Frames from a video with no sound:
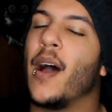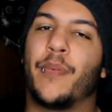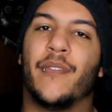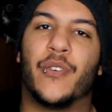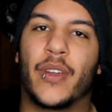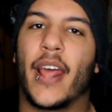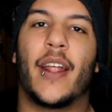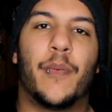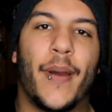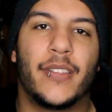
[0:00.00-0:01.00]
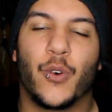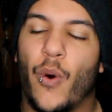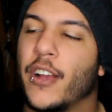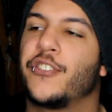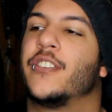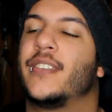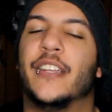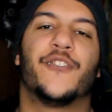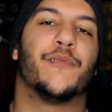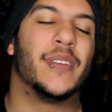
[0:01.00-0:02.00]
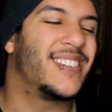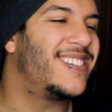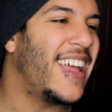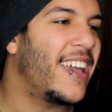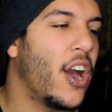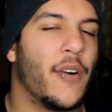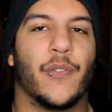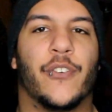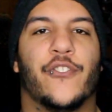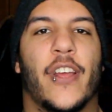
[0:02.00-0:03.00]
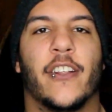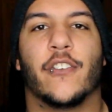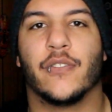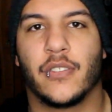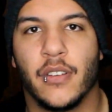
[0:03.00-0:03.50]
up if you get out of bed to wash the stench of mistake off of your genitals.